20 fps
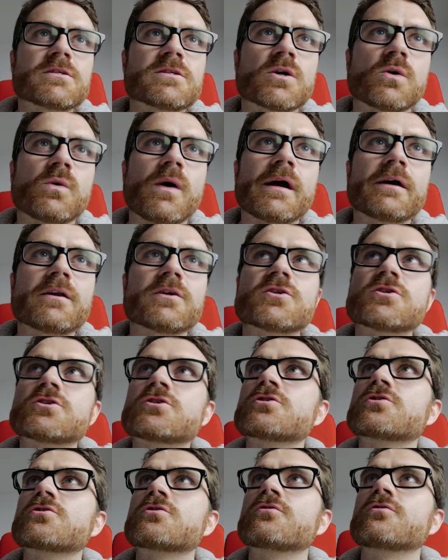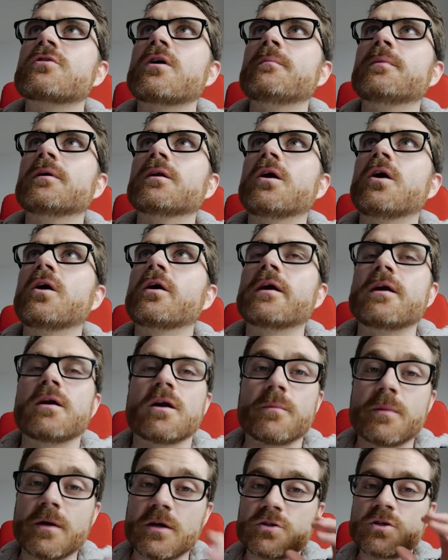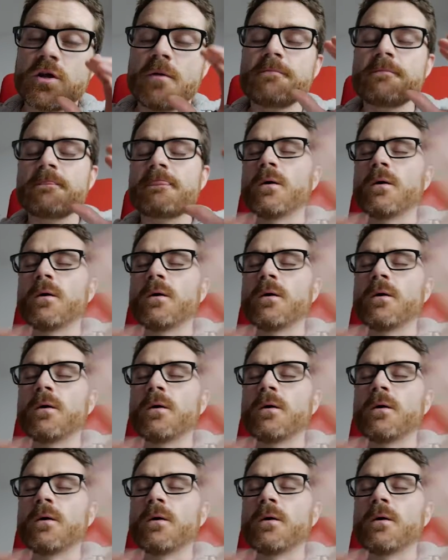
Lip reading: So I'm going to scrub along here, because